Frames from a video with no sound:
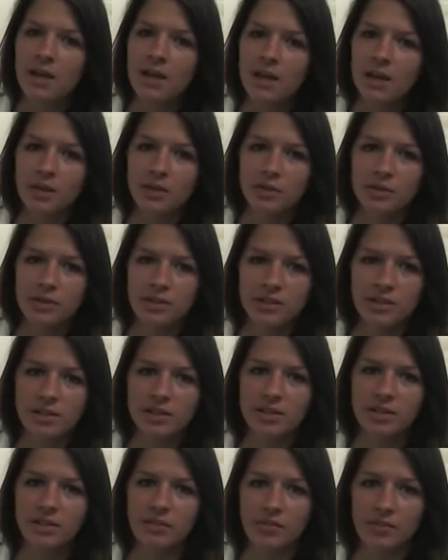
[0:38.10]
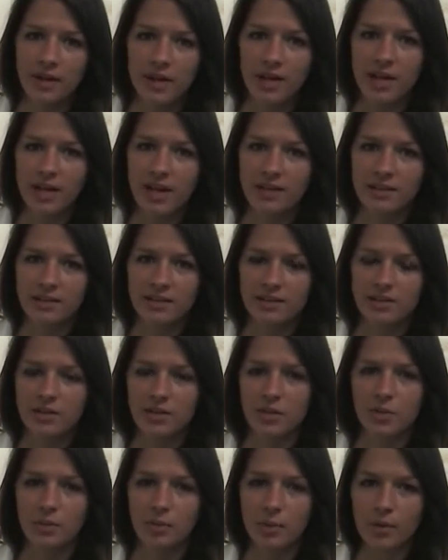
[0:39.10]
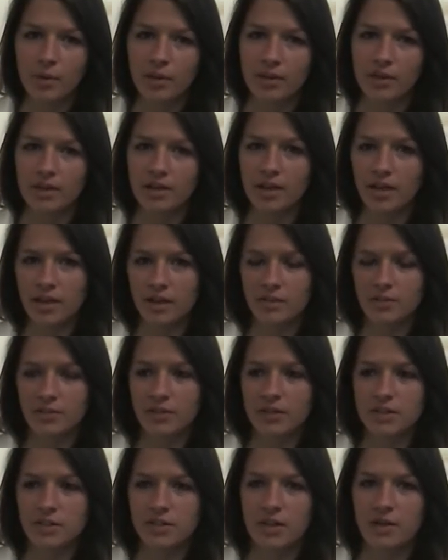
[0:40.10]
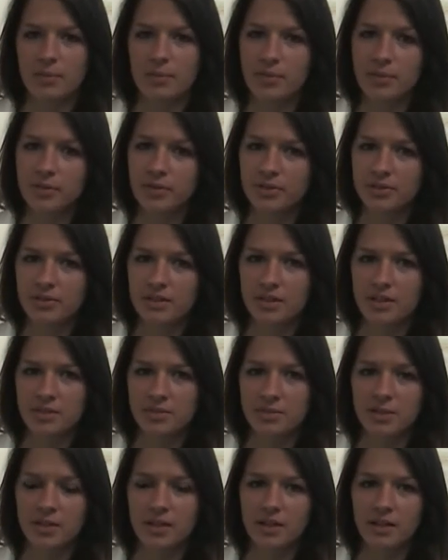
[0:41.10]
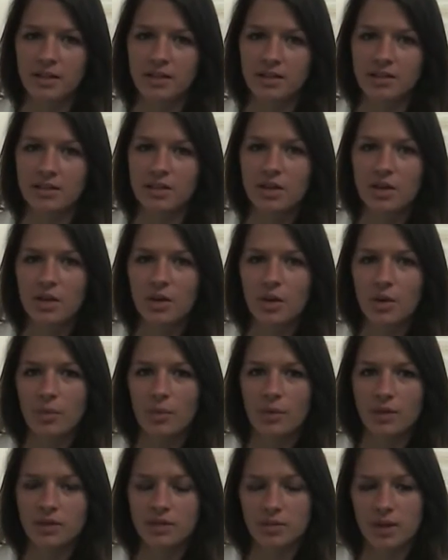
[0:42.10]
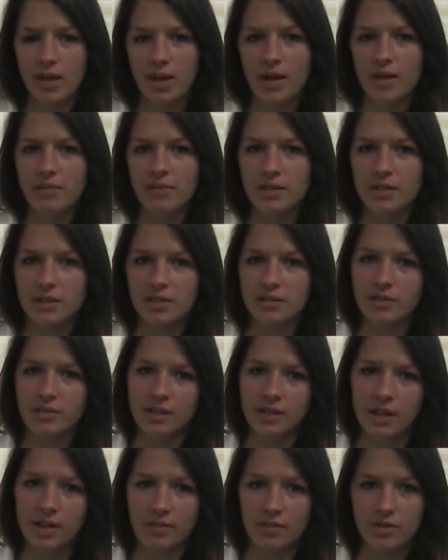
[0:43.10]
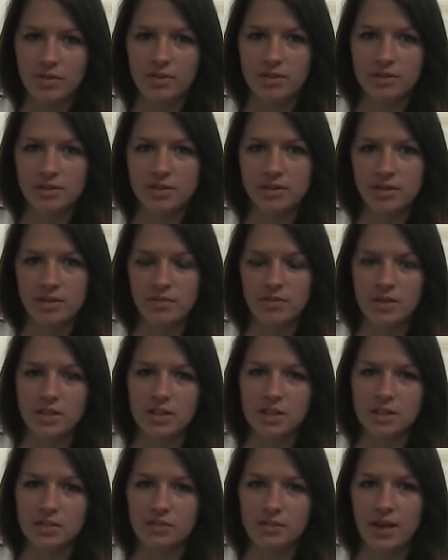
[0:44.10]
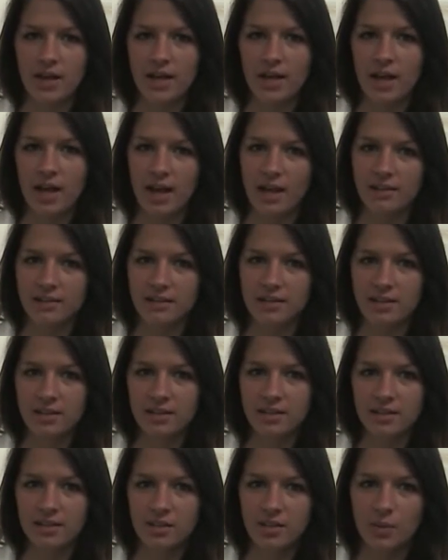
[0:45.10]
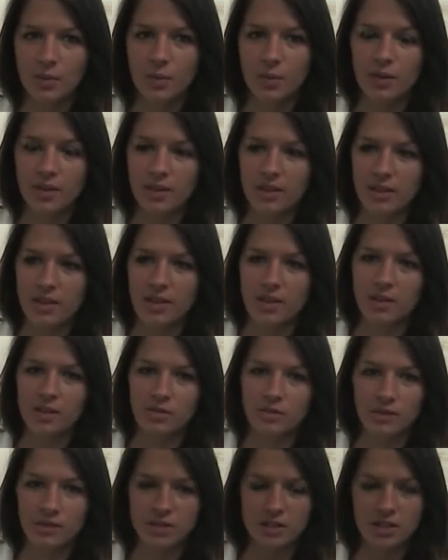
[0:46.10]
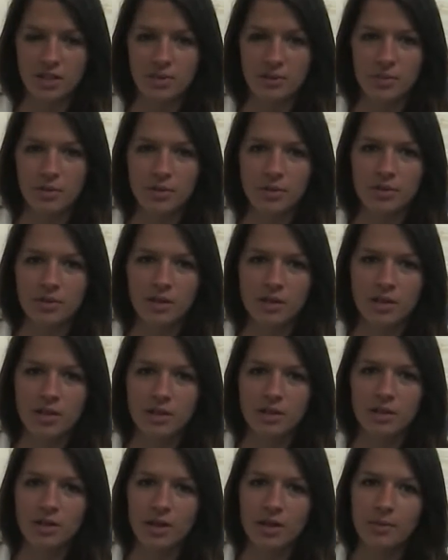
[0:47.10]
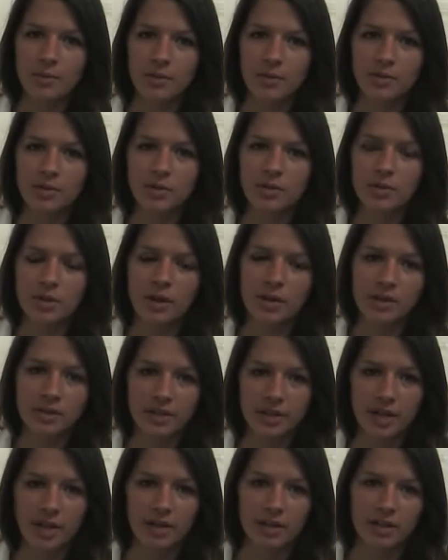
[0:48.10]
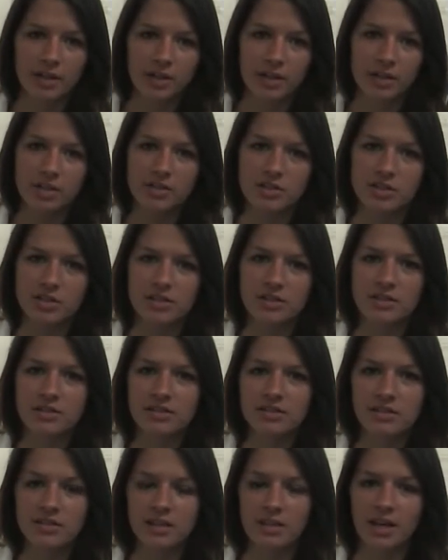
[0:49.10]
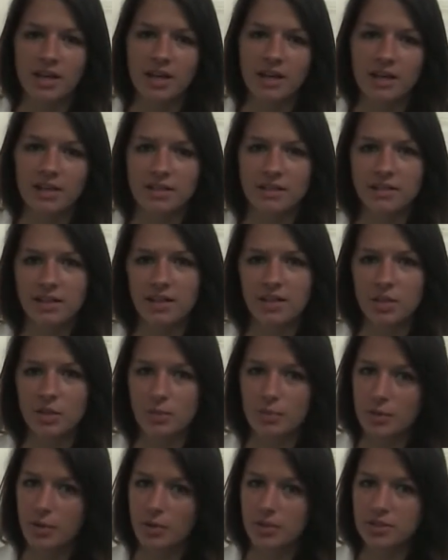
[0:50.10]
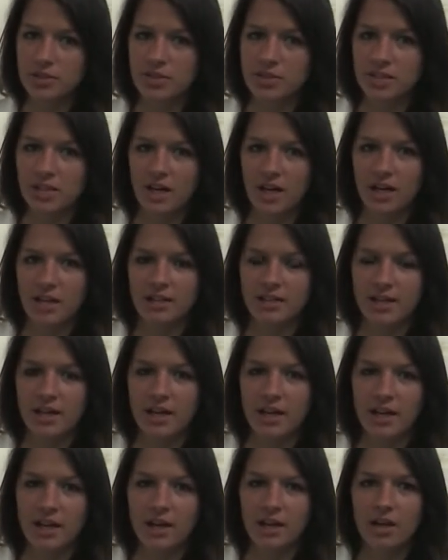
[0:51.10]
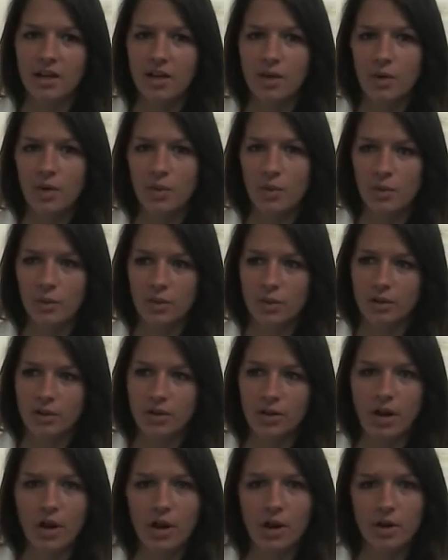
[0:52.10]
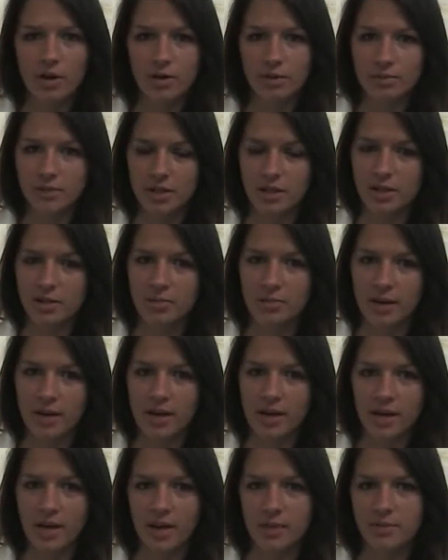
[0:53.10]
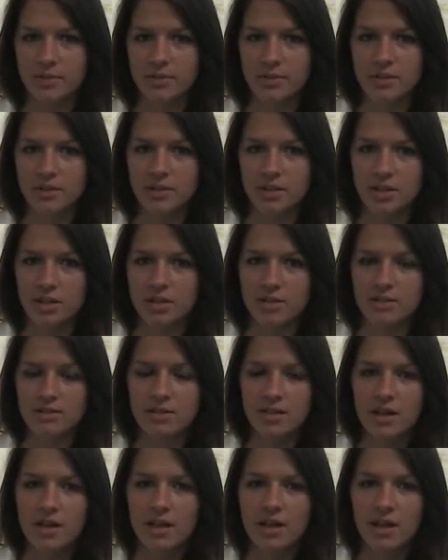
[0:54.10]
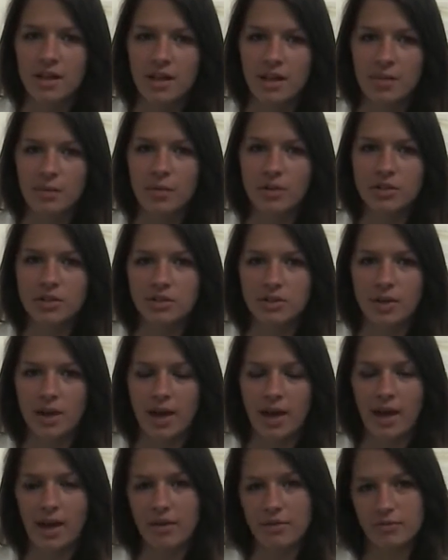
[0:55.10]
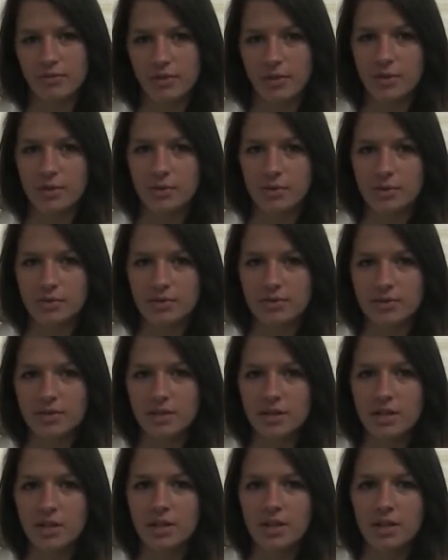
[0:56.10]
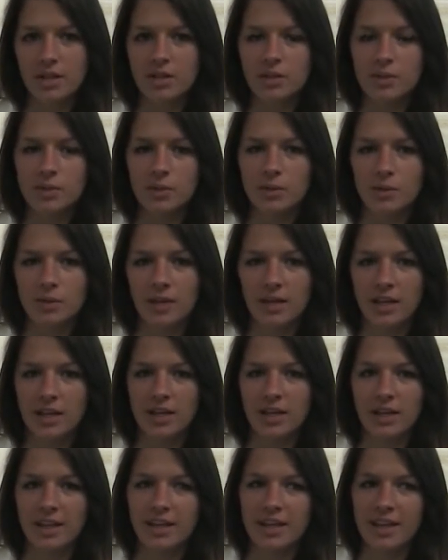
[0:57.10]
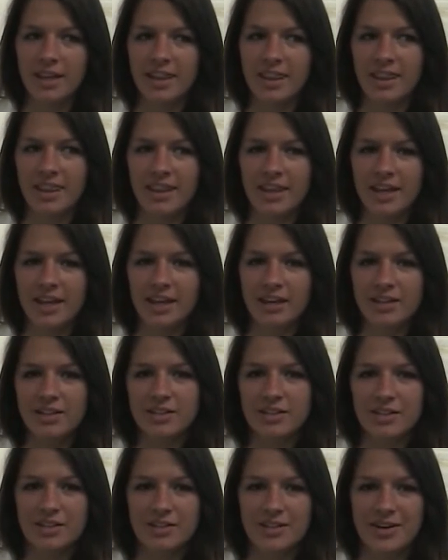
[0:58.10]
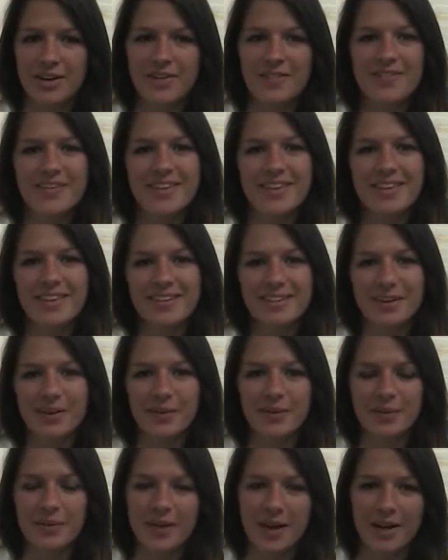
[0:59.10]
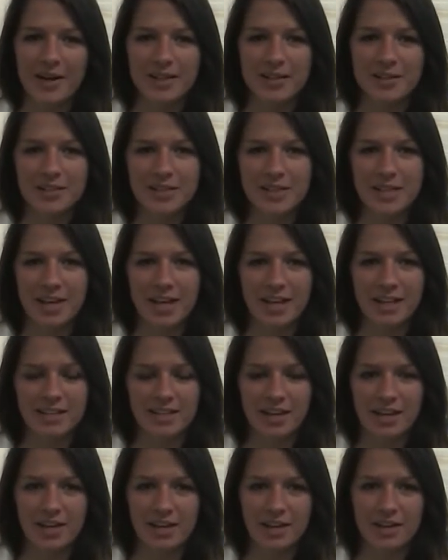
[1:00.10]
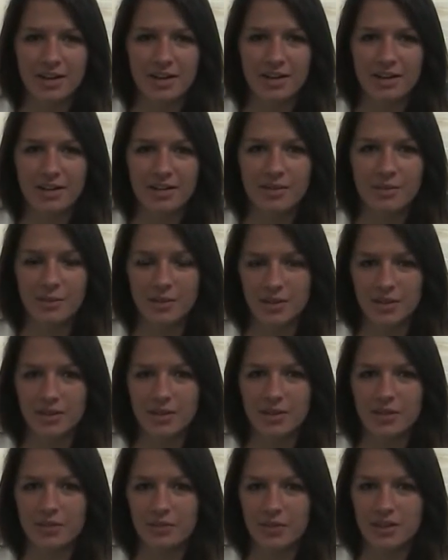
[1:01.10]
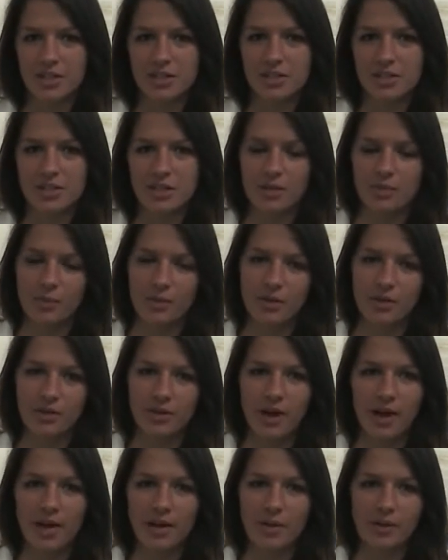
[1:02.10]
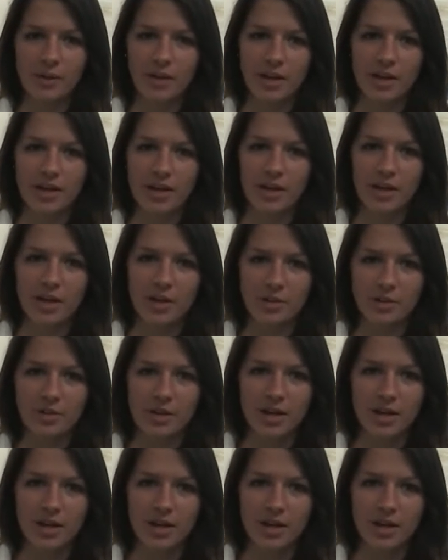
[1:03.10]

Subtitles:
And the reason fatty acids are important in fish samples is because once you have the different levels of each fatty acid within the fish sample, you're able to do other calculations to get, say, their protein content or carbs, other body compositions. And once you have those, you can then determine the total energy content within the fish and where they're allocating all their